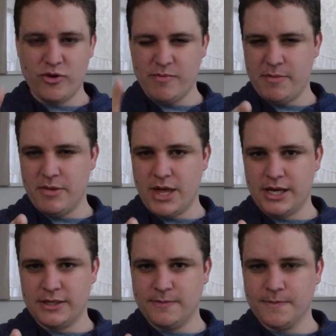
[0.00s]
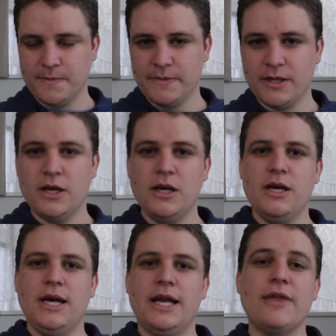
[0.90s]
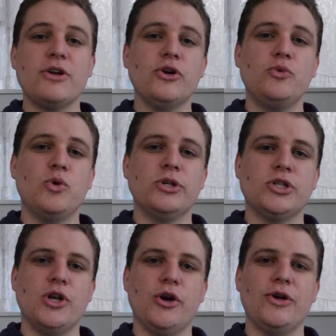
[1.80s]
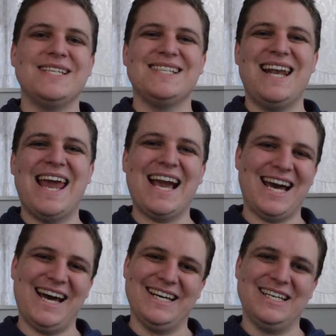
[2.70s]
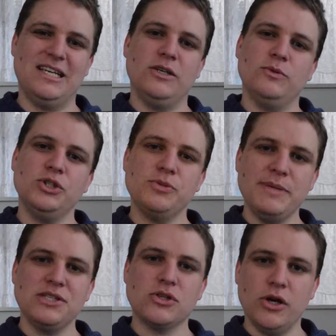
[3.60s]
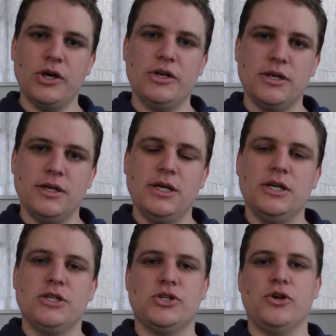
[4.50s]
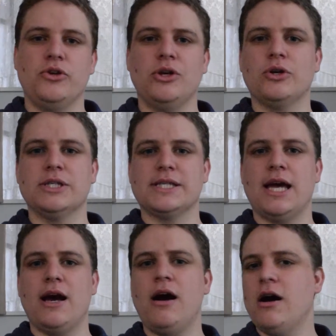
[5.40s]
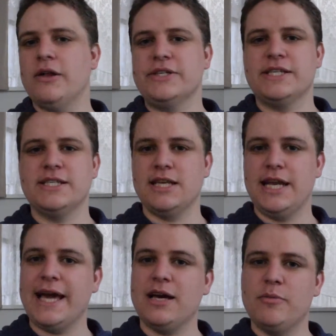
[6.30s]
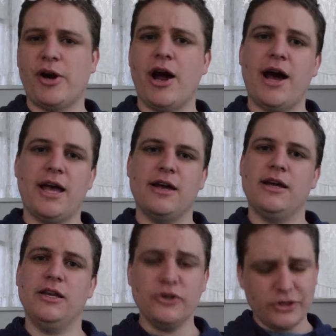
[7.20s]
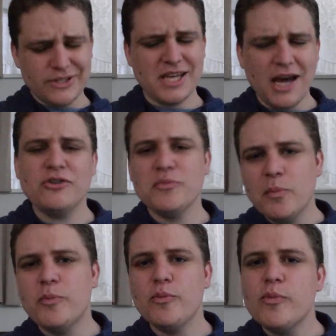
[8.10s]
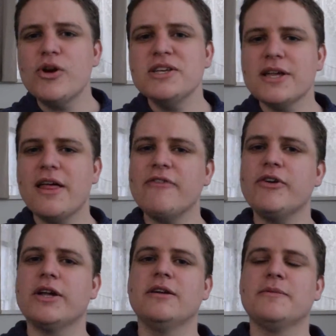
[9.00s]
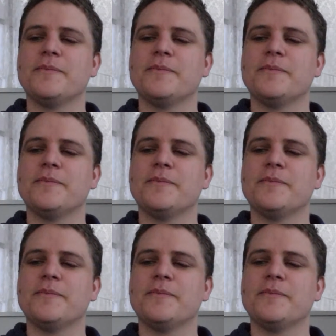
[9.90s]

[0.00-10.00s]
Remember that. Another good word to know is lekker, which means good. So you can say, this is a lekker braai, and you can sound pretty South African.